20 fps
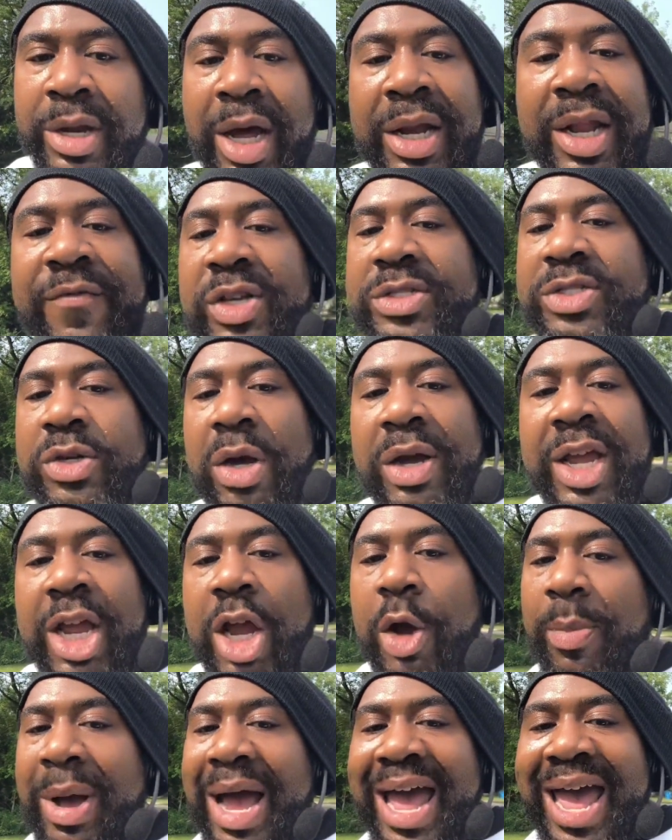None of us are
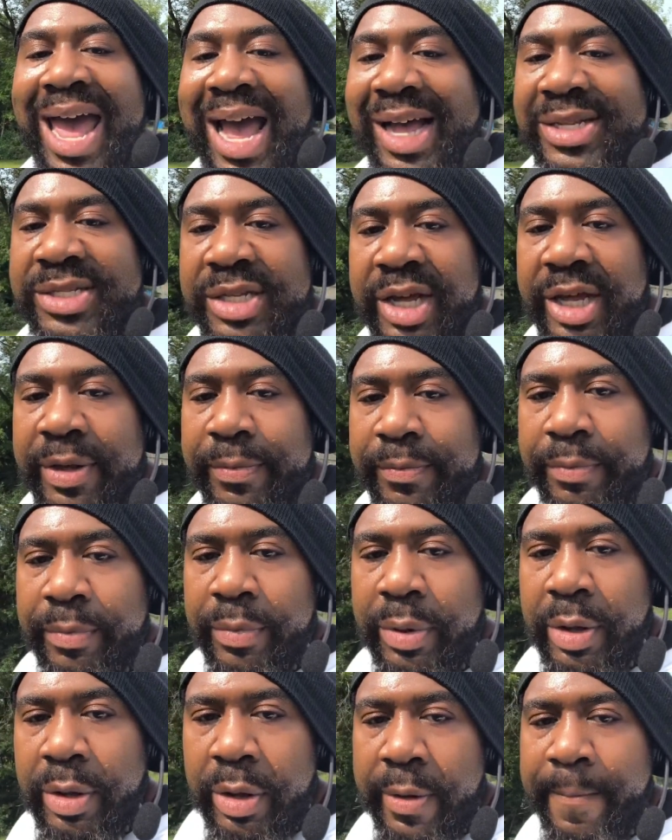here by accident.
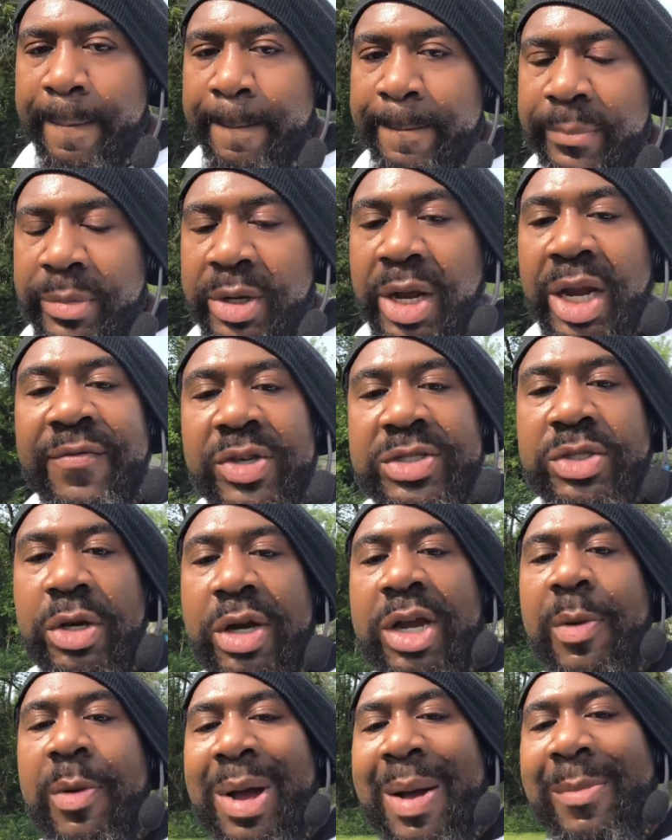None of
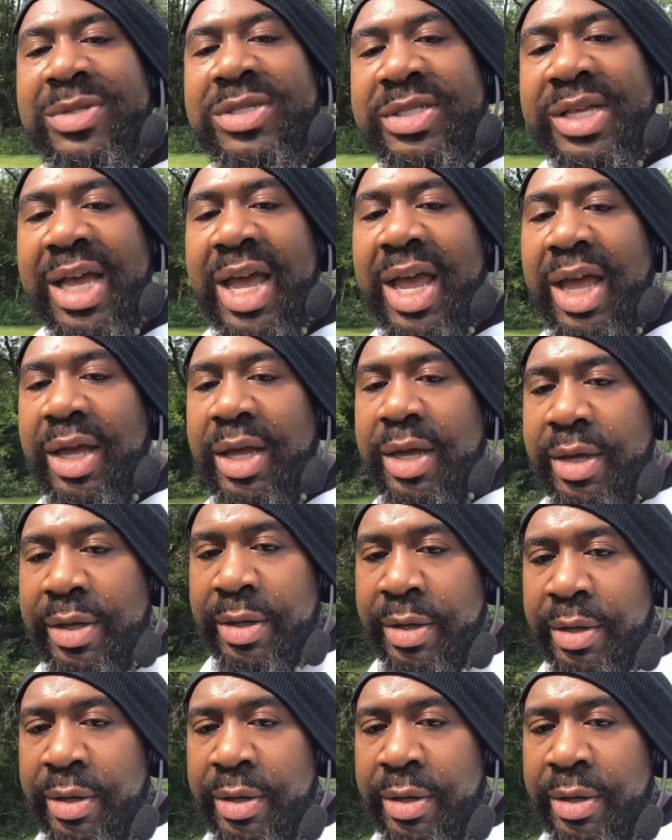us are here by mistake.